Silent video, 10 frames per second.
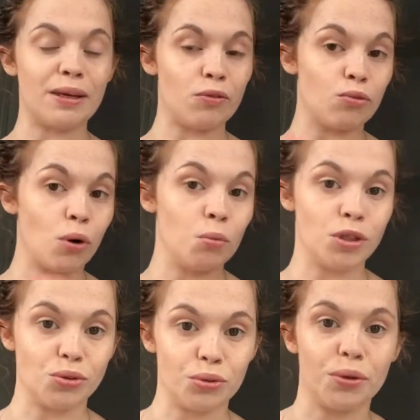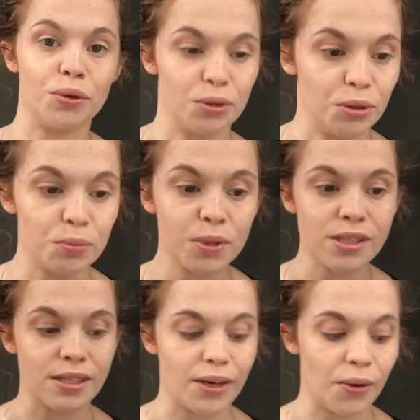role model growing up.
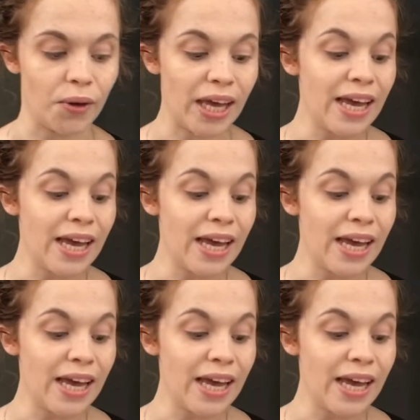So